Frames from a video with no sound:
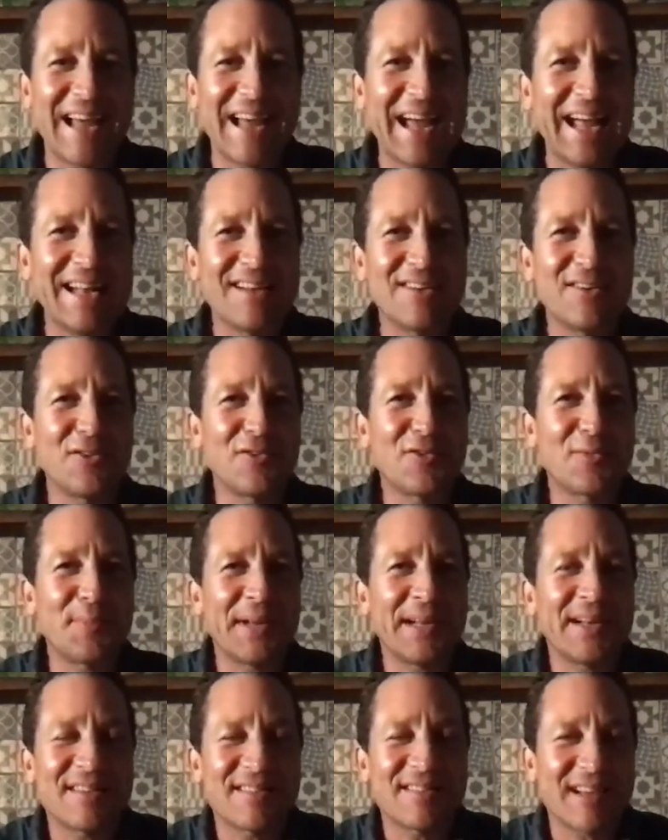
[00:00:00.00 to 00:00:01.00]
and you
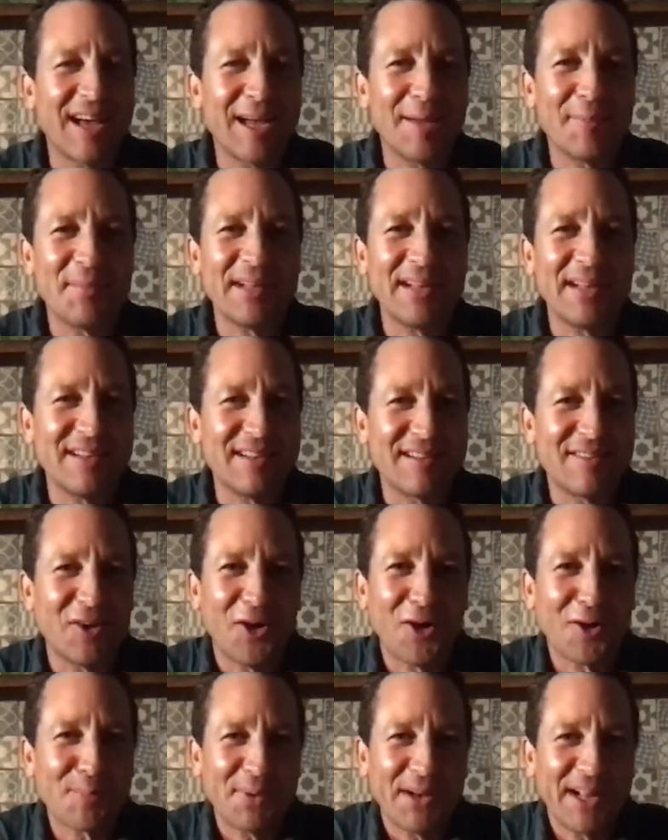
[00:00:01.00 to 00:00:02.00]
spend time in
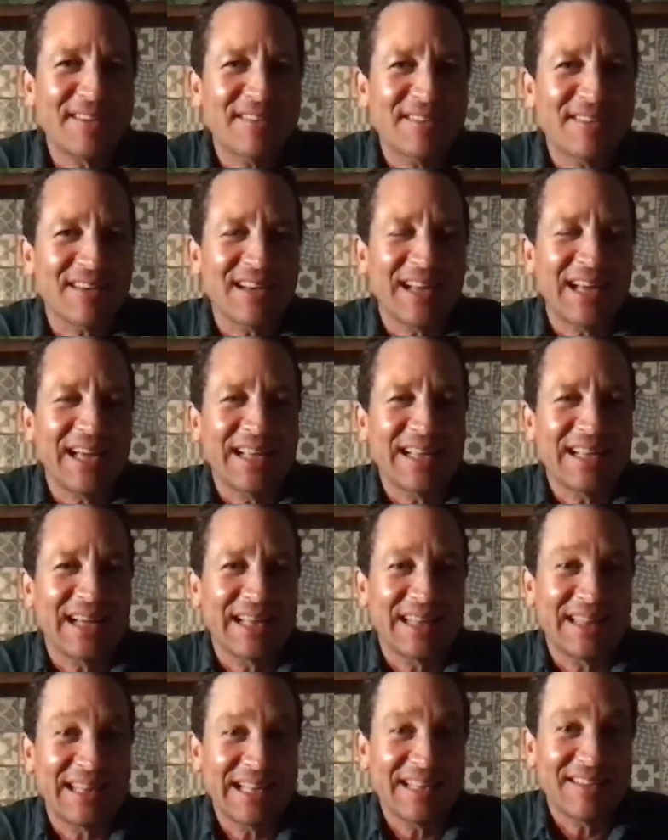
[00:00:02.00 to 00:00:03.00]
dark places like I
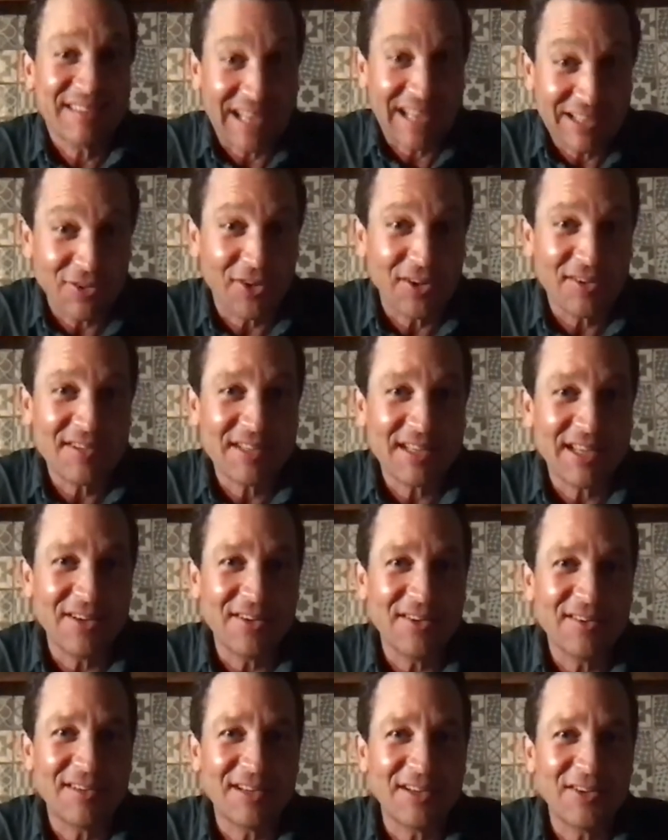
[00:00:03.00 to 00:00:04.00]
think it's Antarctica. You
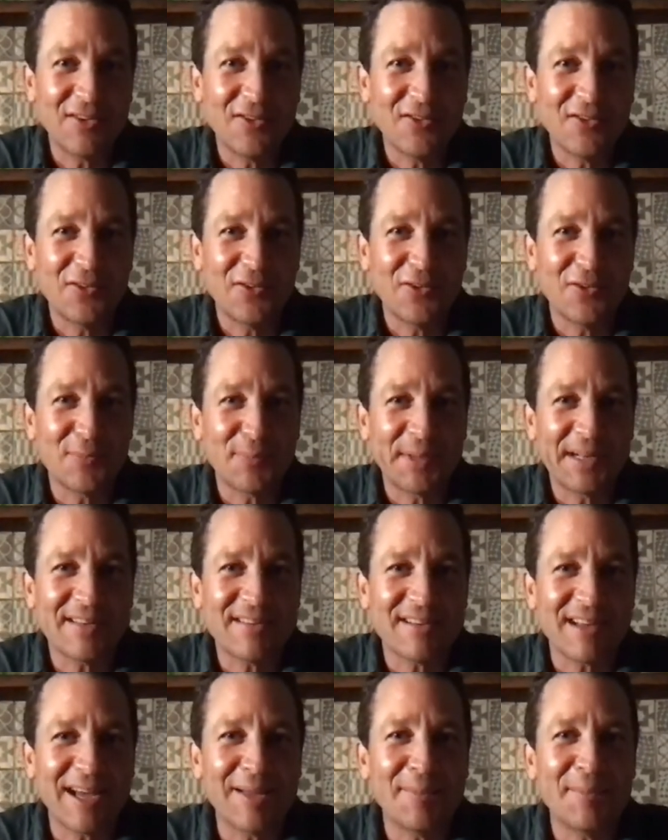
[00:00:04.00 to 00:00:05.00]
said you you spend
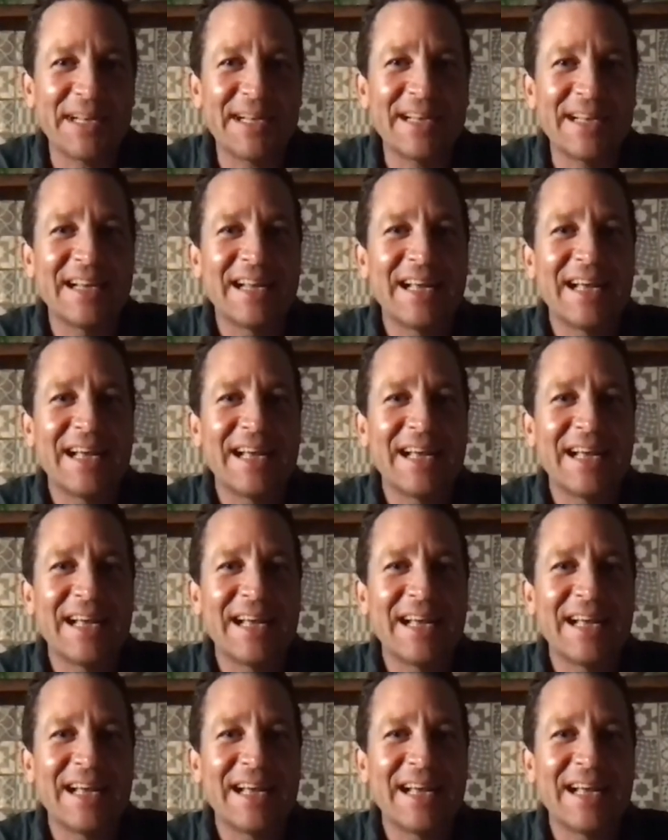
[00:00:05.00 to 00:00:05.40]
time in.